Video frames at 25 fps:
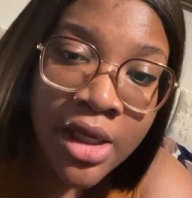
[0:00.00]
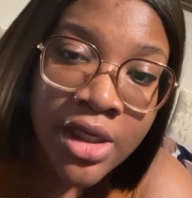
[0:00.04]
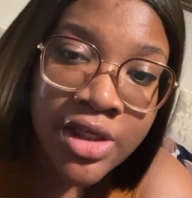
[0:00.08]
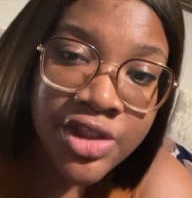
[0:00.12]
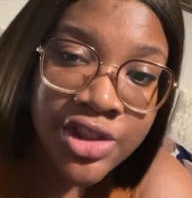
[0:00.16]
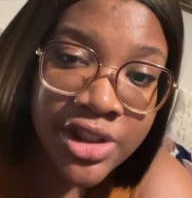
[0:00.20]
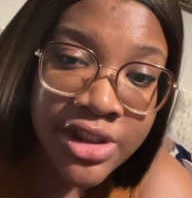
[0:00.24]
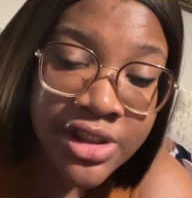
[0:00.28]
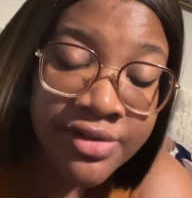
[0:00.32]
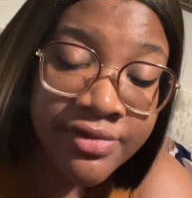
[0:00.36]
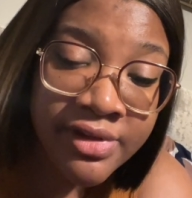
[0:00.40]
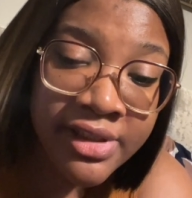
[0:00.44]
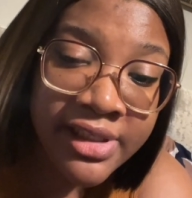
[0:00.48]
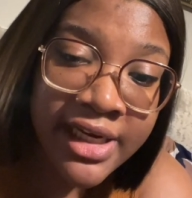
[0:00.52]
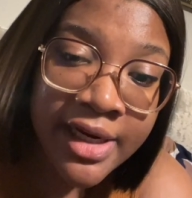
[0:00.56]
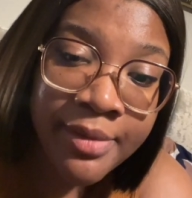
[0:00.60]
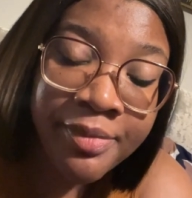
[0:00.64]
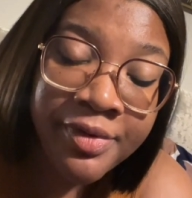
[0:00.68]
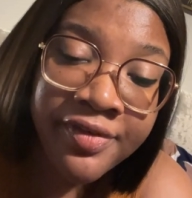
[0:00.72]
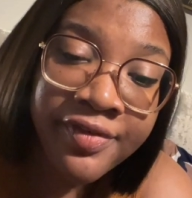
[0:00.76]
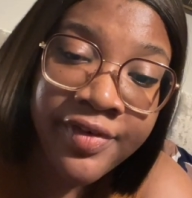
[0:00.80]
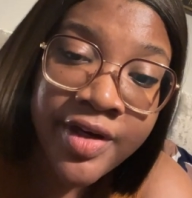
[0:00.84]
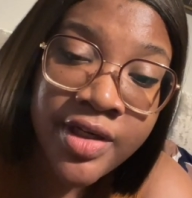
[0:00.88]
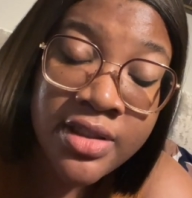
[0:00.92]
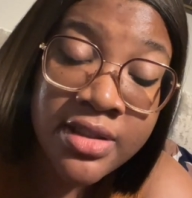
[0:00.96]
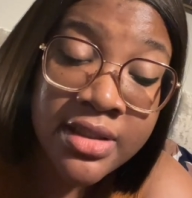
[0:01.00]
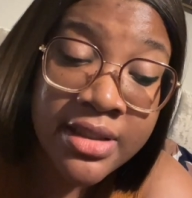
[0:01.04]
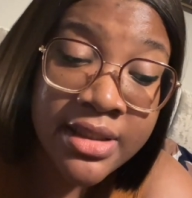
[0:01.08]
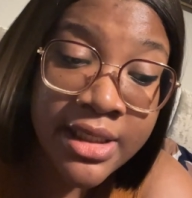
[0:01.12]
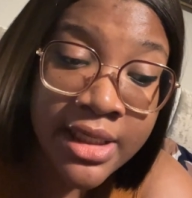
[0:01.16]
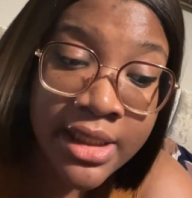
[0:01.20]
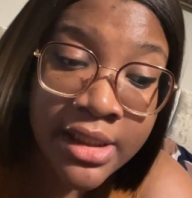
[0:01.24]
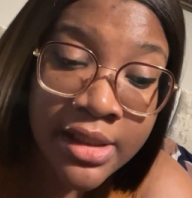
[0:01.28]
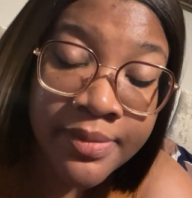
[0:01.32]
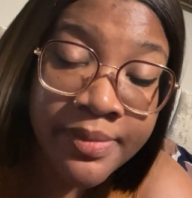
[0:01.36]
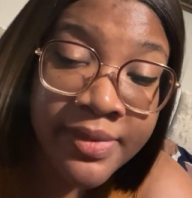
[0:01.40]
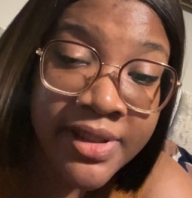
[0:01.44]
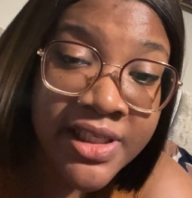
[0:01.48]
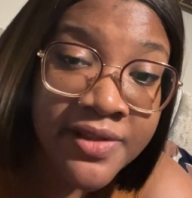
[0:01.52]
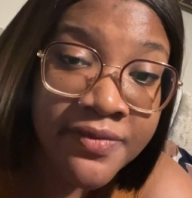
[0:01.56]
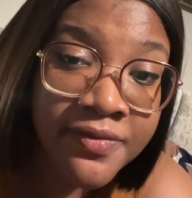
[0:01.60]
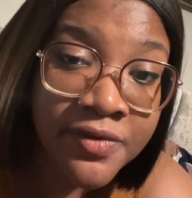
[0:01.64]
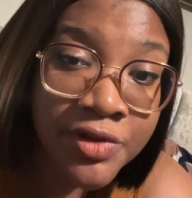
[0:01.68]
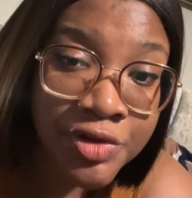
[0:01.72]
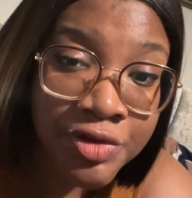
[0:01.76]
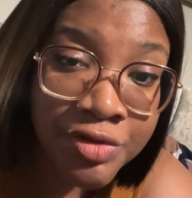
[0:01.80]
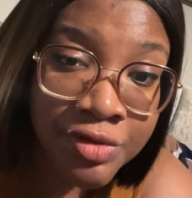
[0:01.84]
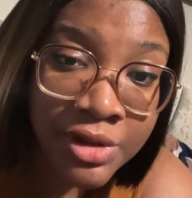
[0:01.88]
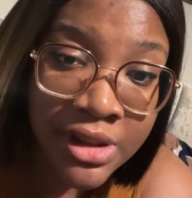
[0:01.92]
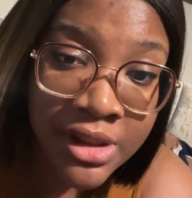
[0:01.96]
Generally, I prefer to stay in a place for
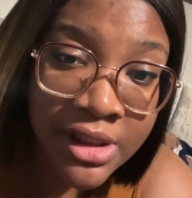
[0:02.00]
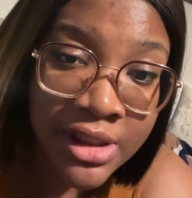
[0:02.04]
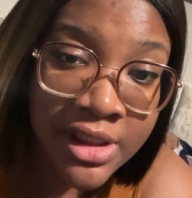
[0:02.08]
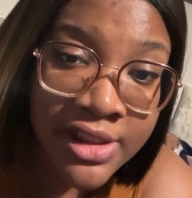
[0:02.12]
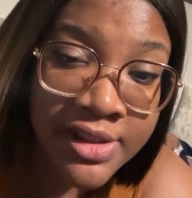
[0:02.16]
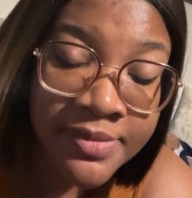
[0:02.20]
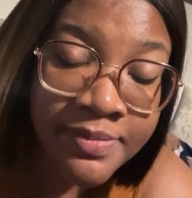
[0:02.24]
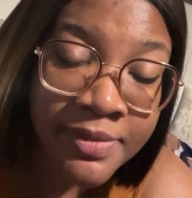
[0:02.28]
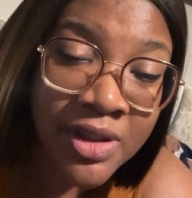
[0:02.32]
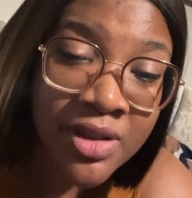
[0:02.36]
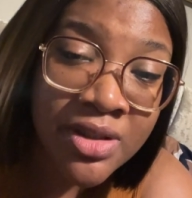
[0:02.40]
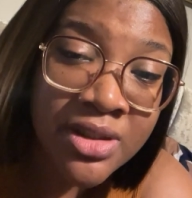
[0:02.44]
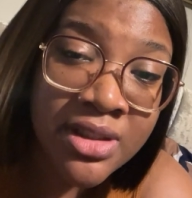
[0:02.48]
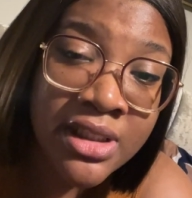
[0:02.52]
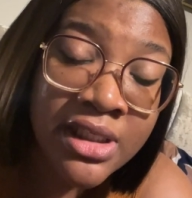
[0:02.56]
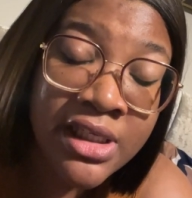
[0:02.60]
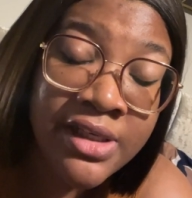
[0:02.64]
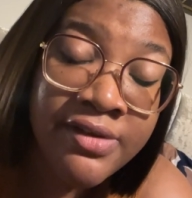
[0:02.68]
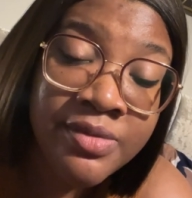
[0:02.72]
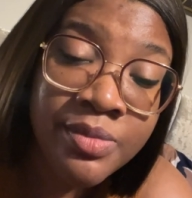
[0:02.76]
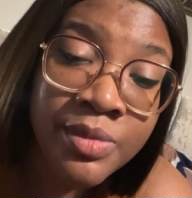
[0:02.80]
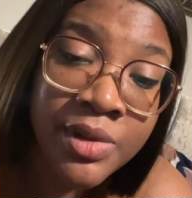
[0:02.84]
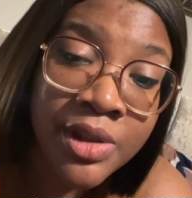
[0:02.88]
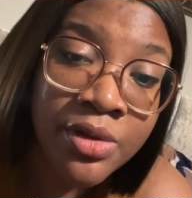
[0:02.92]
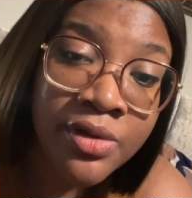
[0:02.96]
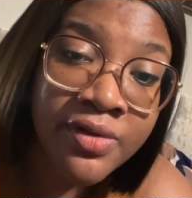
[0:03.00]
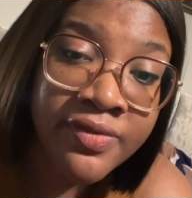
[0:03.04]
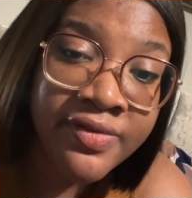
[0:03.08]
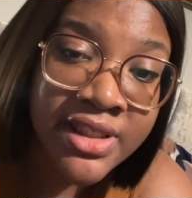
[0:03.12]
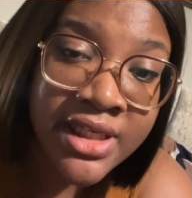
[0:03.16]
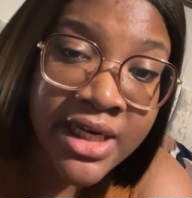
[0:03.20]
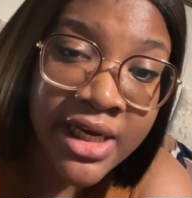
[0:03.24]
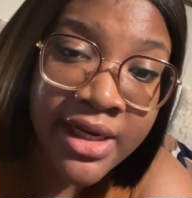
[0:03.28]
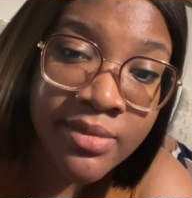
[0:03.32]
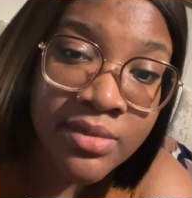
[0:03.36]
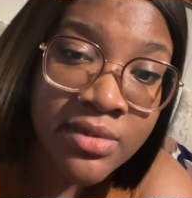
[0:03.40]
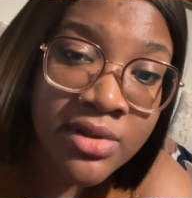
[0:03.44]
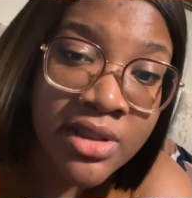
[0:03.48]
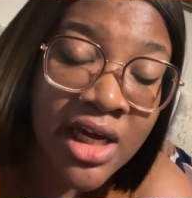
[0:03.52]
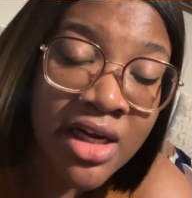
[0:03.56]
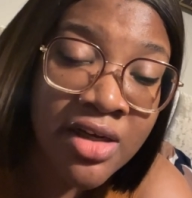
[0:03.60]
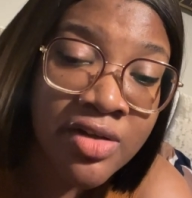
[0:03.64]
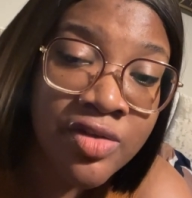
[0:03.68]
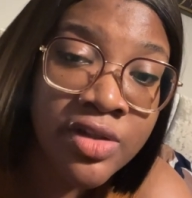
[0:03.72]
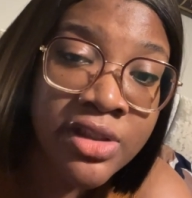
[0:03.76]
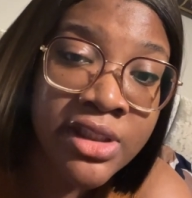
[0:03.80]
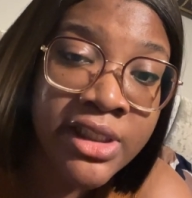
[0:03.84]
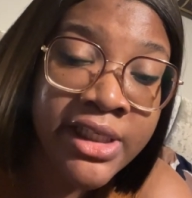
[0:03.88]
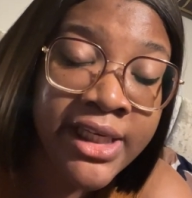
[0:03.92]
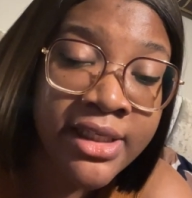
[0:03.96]
3 days because it gives me enough time to
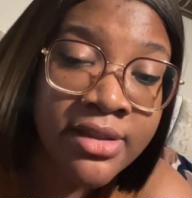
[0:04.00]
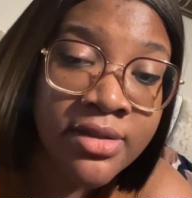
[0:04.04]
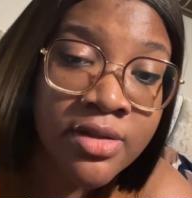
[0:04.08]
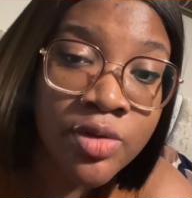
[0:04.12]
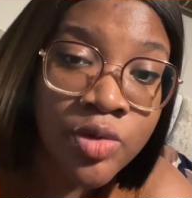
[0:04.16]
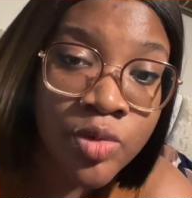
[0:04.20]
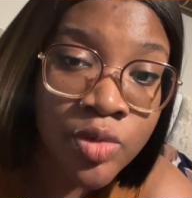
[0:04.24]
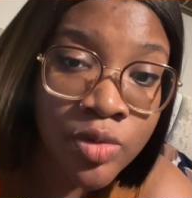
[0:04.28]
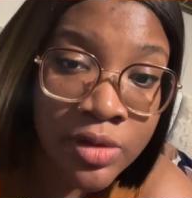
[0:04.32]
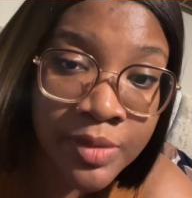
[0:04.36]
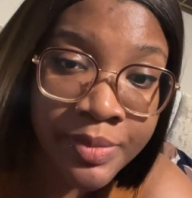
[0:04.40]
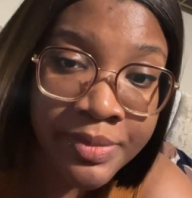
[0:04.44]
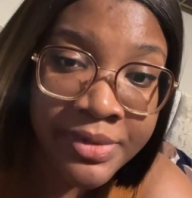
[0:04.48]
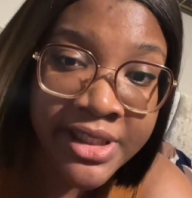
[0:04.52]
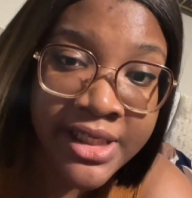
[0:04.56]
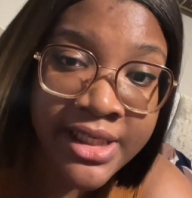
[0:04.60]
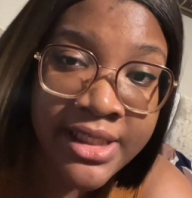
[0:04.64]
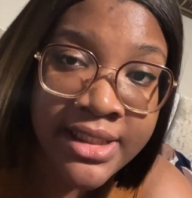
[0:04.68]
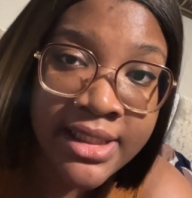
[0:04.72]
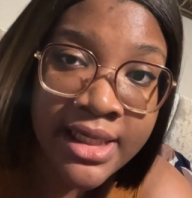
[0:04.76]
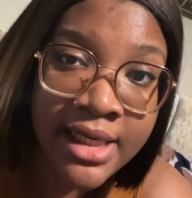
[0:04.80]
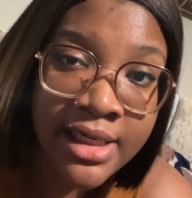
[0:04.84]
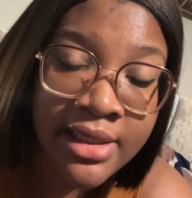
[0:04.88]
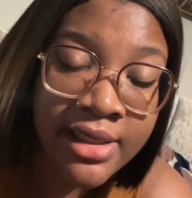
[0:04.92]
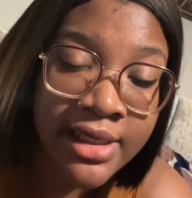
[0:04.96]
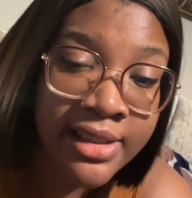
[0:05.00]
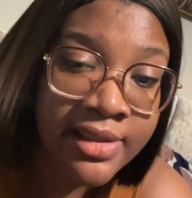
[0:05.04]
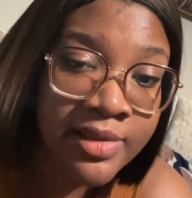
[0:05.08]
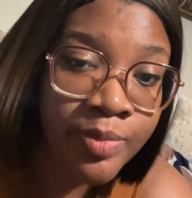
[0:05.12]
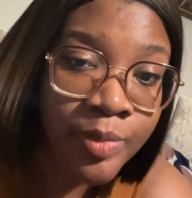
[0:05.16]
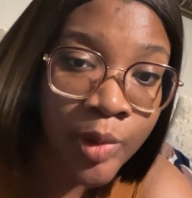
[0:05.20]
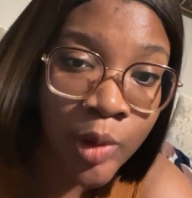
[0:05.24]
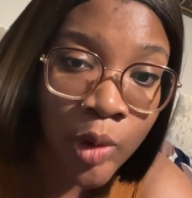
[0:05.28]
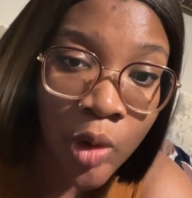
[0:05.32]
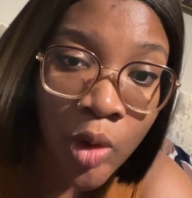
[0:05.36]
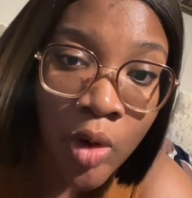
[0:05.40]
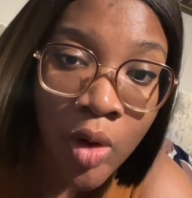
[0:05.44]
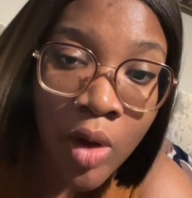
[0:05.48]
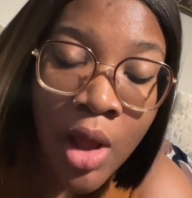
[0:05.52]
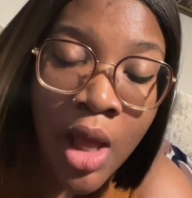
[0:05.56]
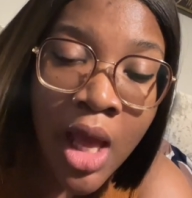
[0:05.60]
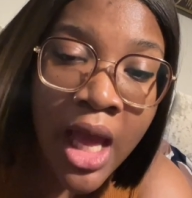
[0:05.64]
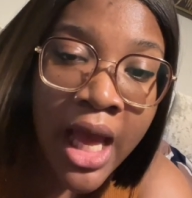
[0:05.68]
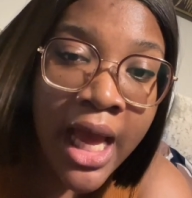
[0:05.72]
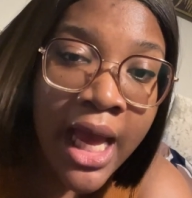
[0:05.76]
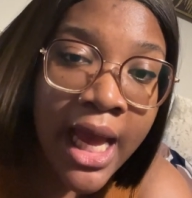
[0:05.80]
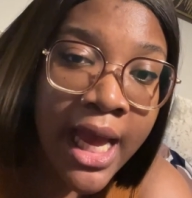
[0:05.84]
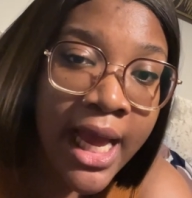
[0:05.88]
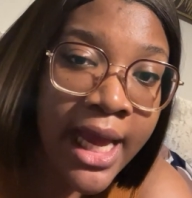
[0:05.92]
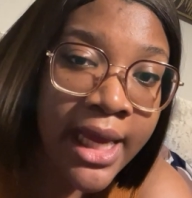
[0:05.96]
actually get to know the place and explore,
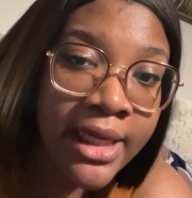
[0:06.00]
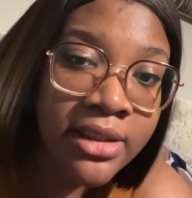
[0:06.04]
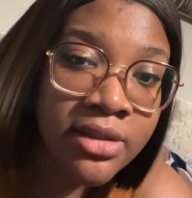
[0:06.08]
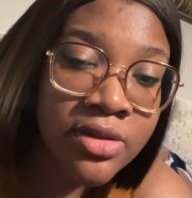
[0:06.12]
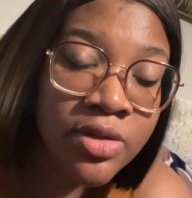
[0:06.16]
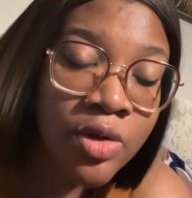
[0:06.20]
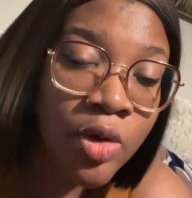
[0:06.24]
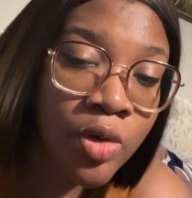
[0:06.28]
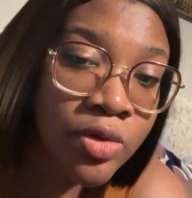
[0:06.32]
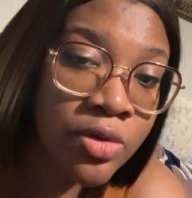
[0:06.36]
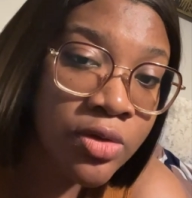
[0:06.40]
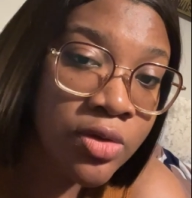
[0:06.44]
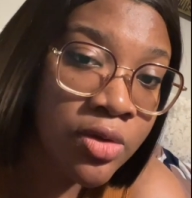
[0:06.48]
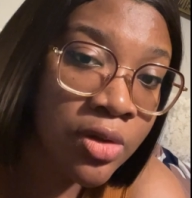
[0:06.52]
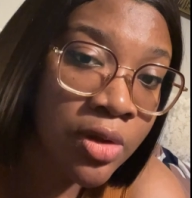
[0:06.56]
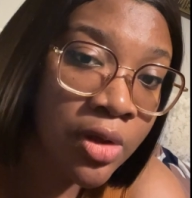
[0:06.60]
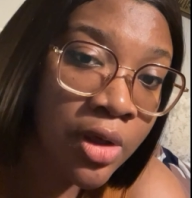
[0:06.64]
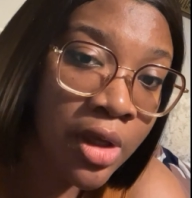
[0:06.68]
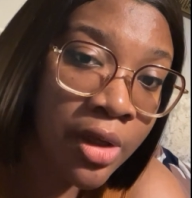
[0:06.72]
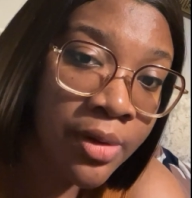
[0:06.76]
and also